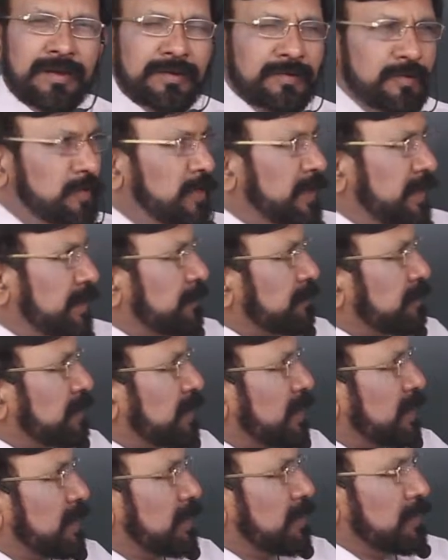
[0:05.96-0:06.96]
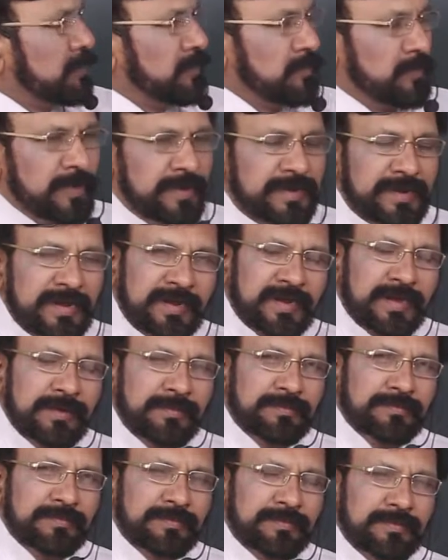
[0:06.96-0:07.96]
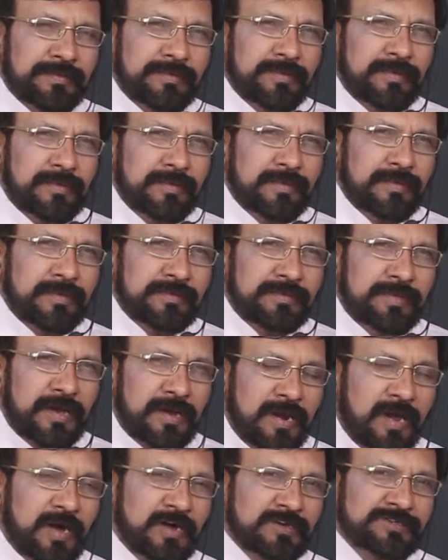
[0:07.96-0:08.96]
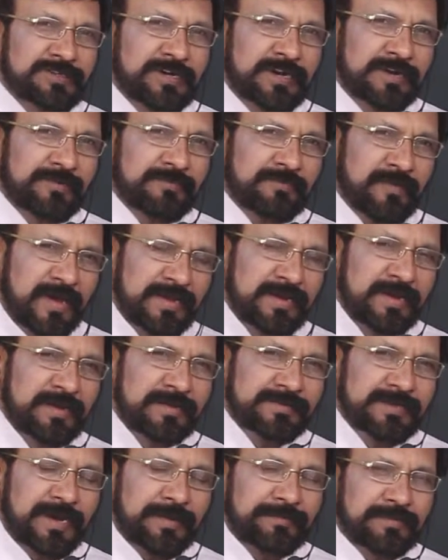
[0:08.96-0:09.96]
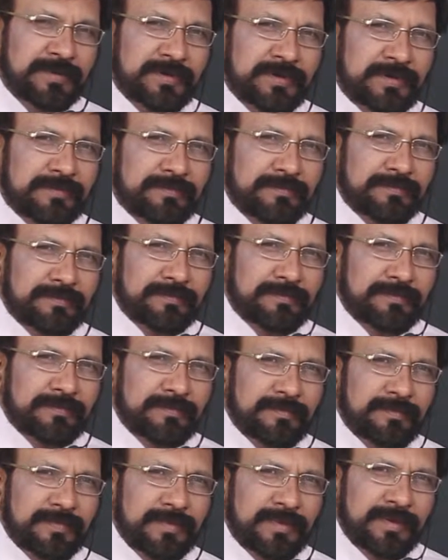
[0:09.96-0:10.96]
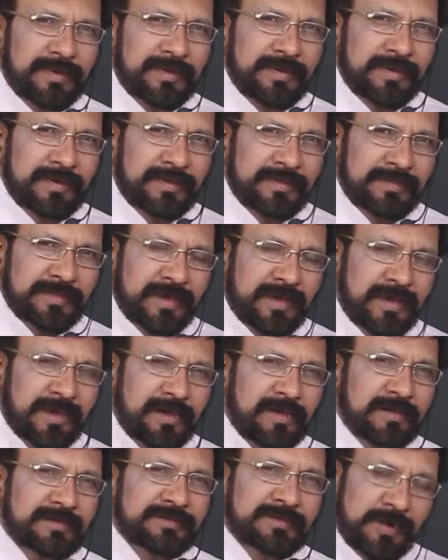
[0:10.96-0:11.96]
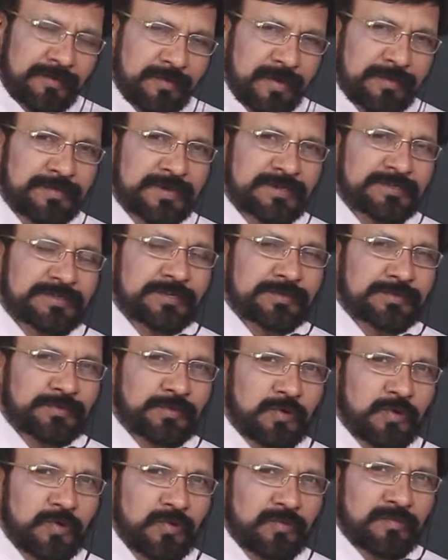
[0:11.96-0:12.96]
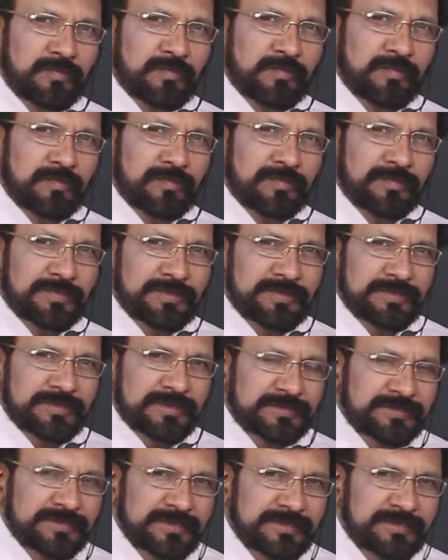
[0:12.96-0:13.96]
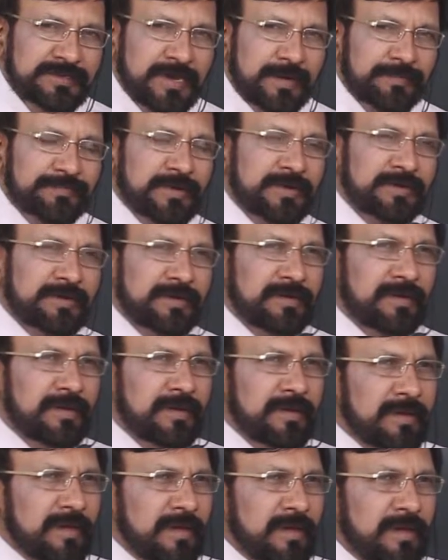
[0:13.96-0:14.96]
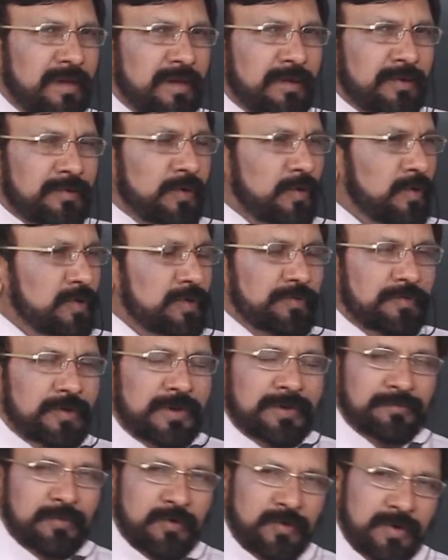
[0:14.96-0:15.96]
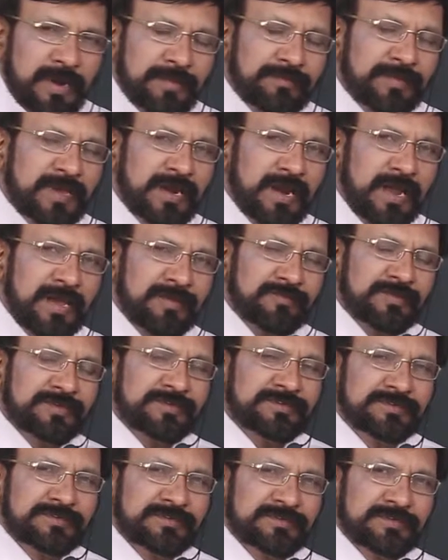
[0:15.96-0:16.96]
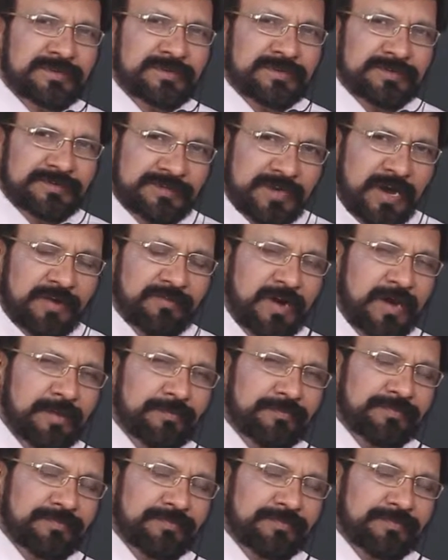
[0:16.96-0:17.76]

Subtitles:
Today we take up the last and final chapter in the Java Basic School. This is the sixth chapter, Know Your Programming Language Java.